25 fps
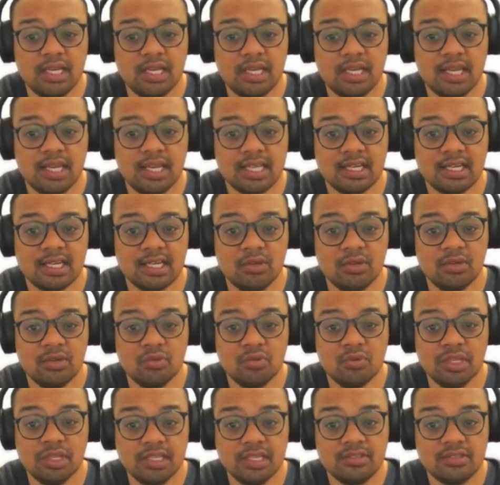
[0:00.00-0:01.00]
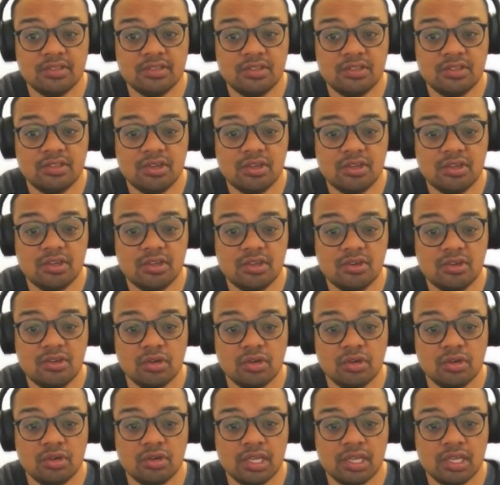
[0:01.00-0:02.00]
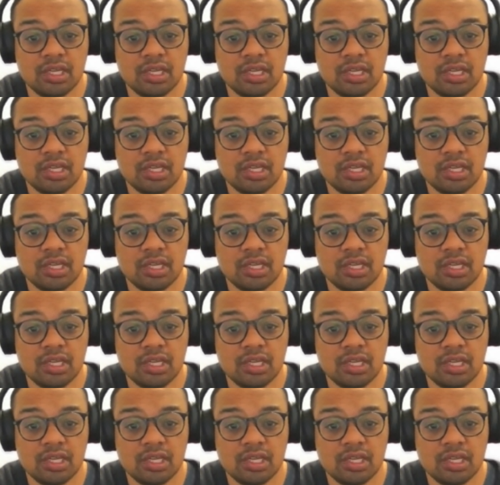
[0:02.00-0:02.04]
exactly what you need to do. We'll give